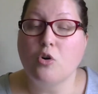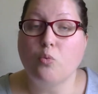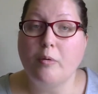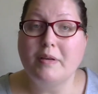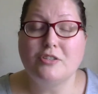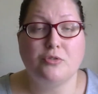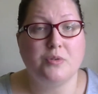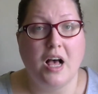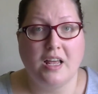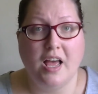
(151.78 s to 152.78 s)
Women do
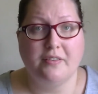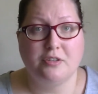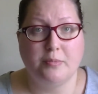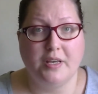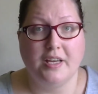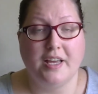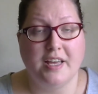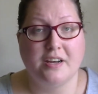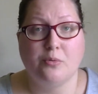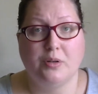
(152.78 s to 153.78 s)
not have to be
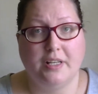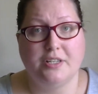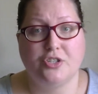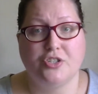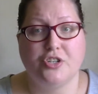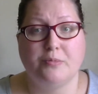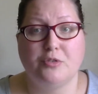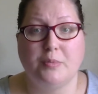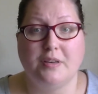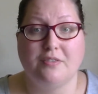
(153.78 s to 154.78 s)
in a relationship
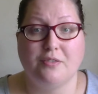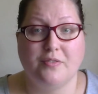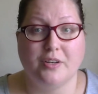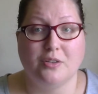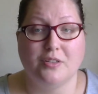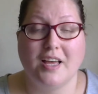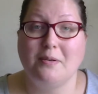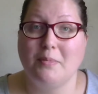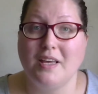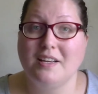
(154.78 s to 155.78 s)
to be fulfilled,
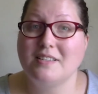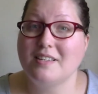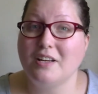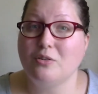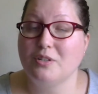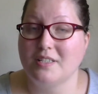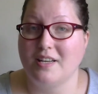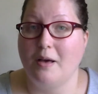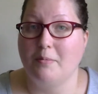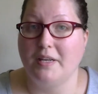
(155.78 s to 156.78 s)
and being single does
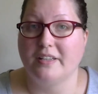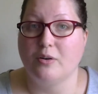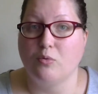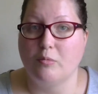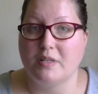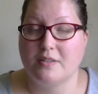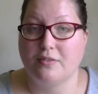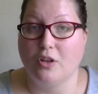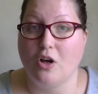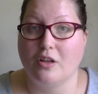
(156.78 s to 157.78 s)
not mean that a woman's
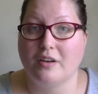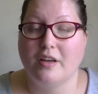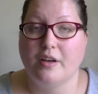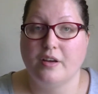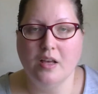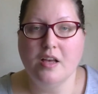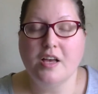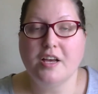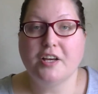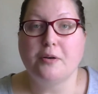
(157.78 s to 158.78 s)
flawed.
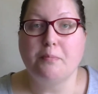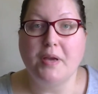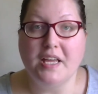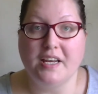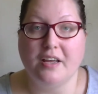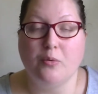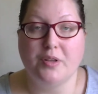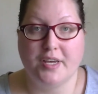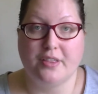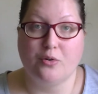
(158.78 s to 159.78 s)
Competing
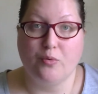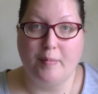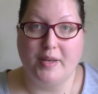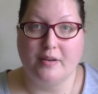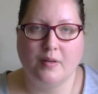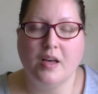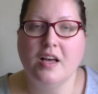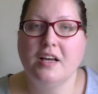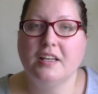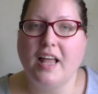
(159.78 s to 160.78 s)
with other women.
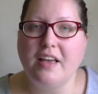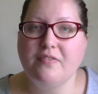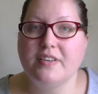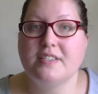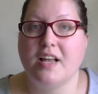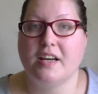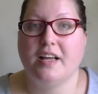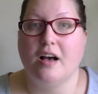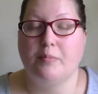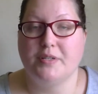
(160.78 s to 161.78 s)
Life is not a
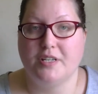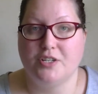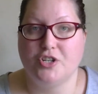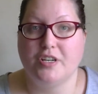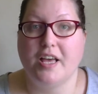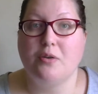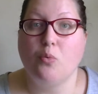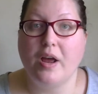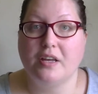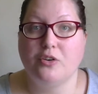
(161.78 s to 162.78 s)
competition, and
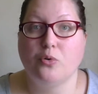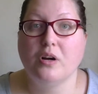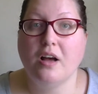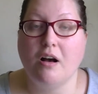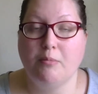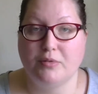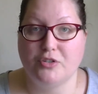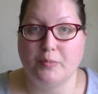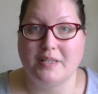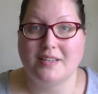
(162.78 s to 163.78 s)
weighing your
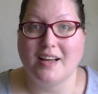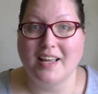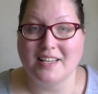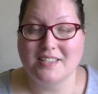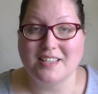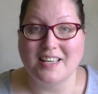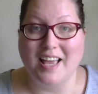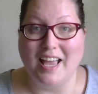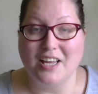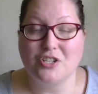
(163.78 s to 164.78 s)
accomplishments against the
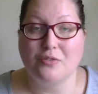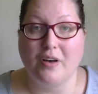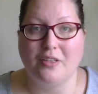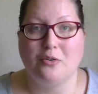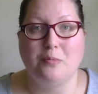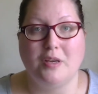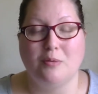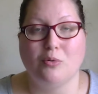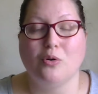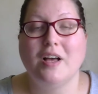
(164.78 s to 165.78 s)
gauge of other
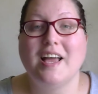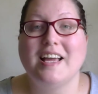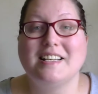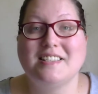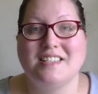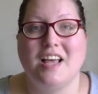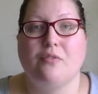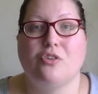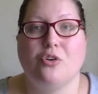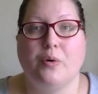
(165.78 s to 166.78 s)
people is
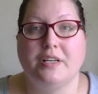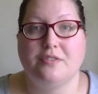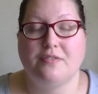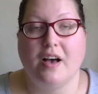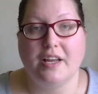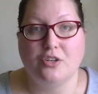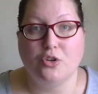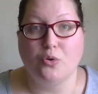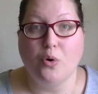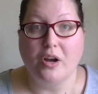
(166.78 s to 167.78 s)
never going to find
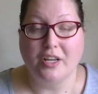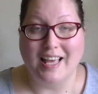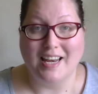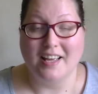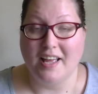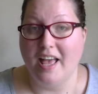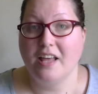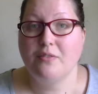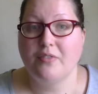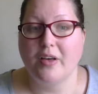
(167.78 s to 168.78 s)
you getting
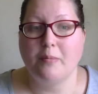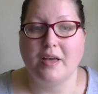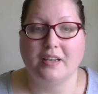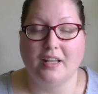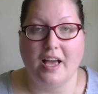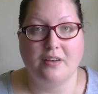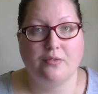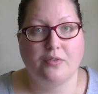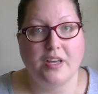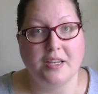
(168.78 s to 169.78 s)
ahead of them in life,
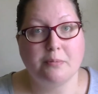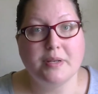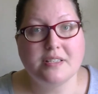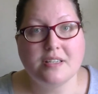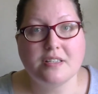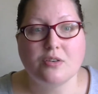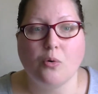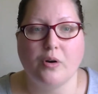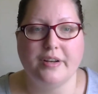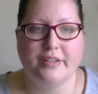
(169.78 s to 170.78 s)
in business,
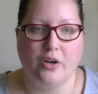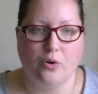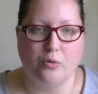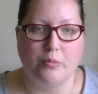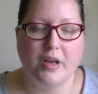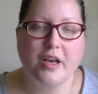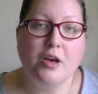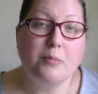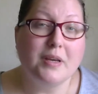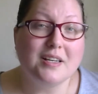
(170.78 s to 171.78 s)
or in the home.
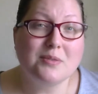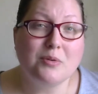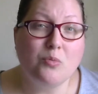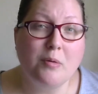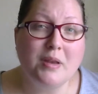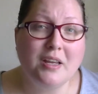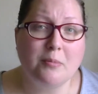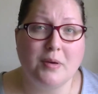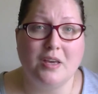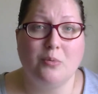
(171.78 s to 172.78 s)
Because when women
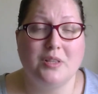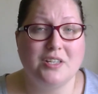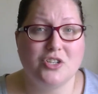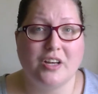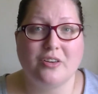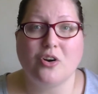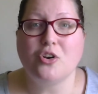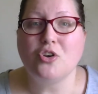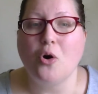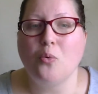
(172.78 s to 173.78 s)
compete with each other,
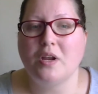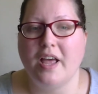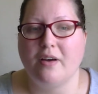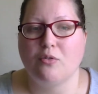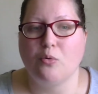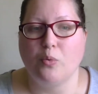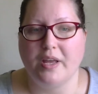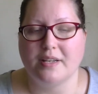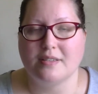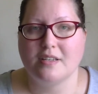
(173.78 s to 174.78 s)
no one ever
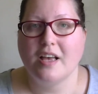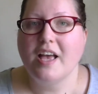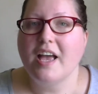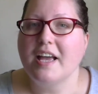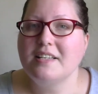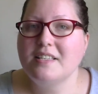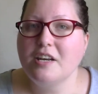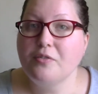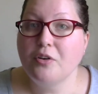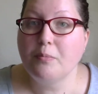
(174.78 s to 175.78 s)
wins. Instead
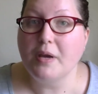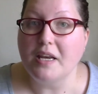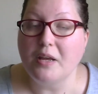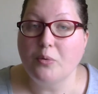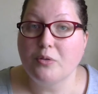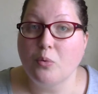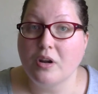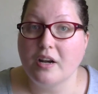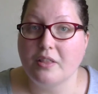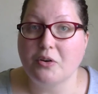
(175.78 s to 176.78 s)
of competing with one
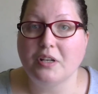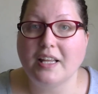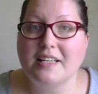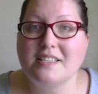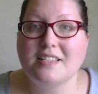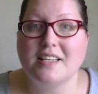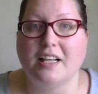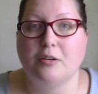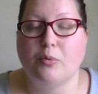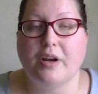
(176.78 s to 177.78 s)
another, let's
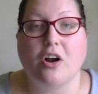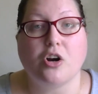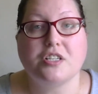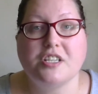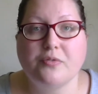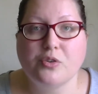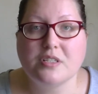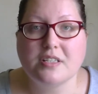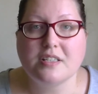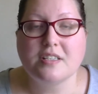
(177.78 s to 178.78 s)
celebrate our
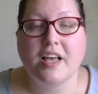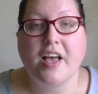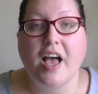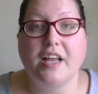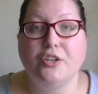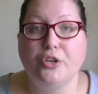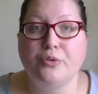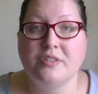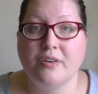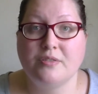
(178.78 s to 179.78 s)
differences and
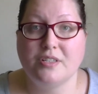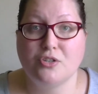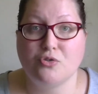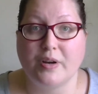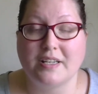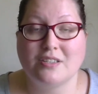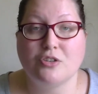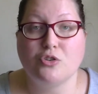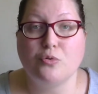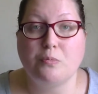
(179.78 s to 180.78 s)
use those as strengths
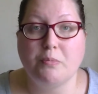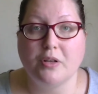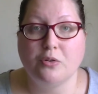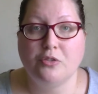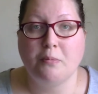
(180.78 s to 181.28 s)
to build the